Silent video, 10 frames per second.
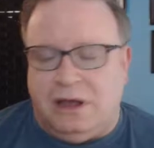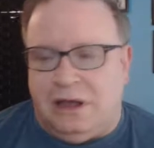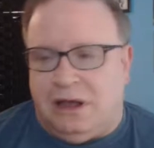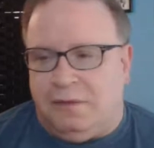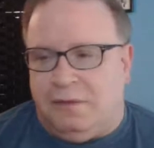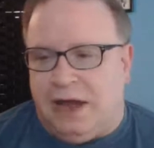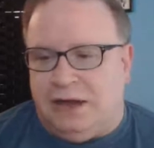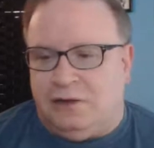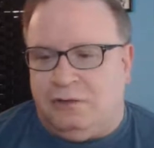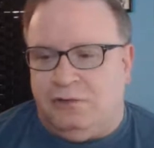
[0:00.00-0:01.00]
I
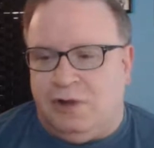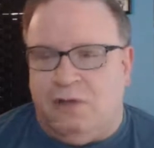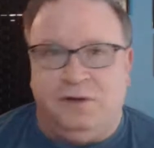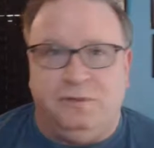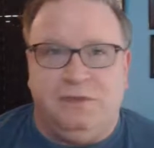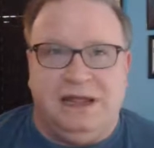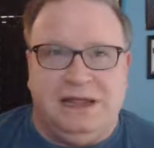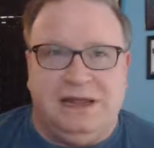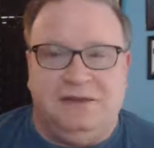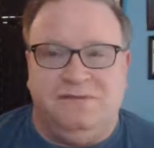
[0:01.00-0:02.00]
don't know if it'll
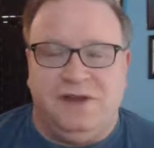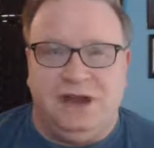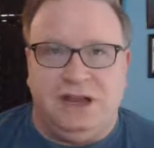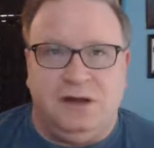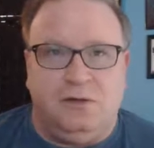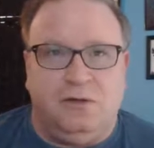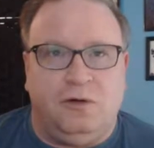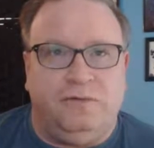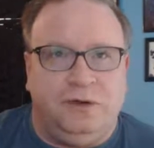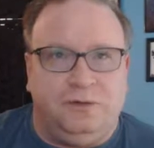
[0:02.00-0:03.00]
be in video
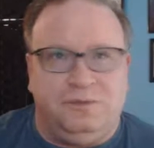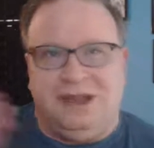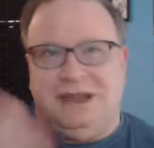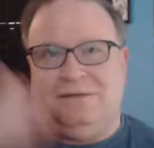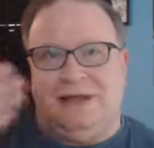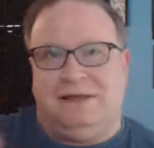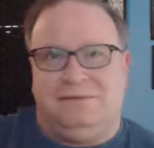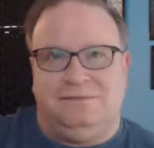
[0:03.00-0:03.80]
or if it'll be like,